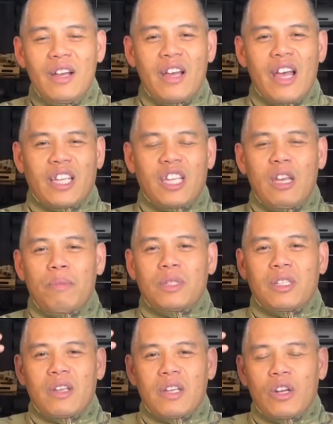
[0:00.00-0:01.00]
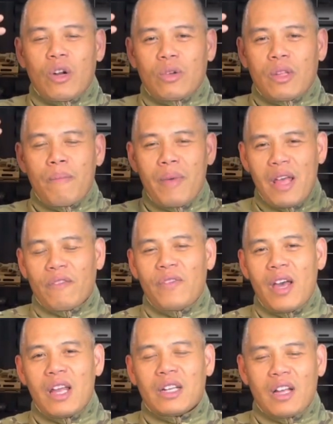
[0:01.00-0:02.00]
It keeps the, you know, the
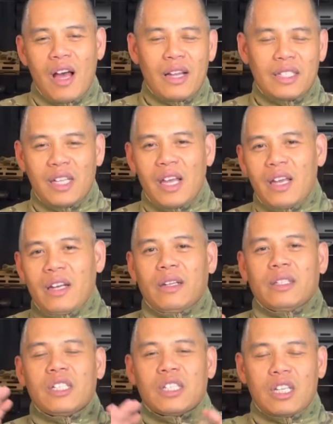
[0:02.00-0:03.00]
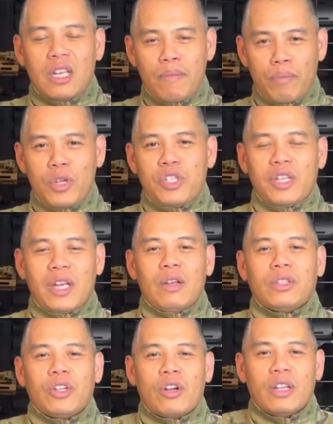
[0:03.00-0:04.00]
MagVed content just keep pushing
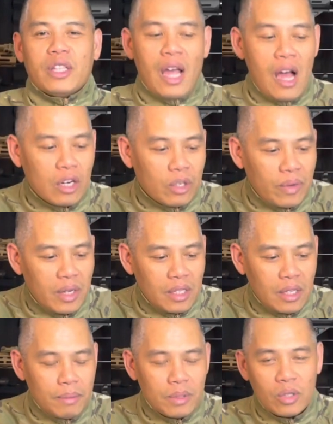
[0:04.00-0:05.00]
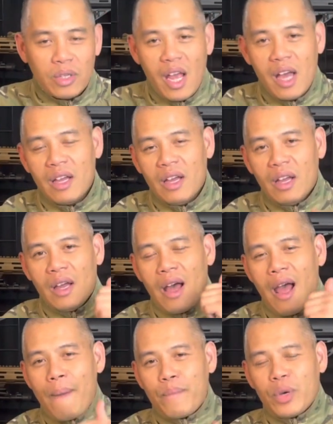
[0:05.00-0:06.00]
out there on the algorithm. So yeah,
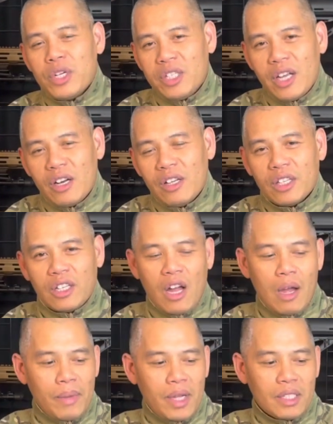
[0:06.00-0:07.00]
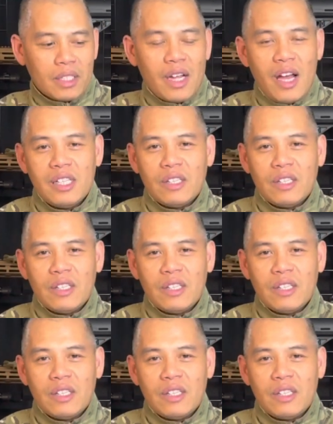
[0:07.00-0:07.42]
I appreciate all the comments, guys.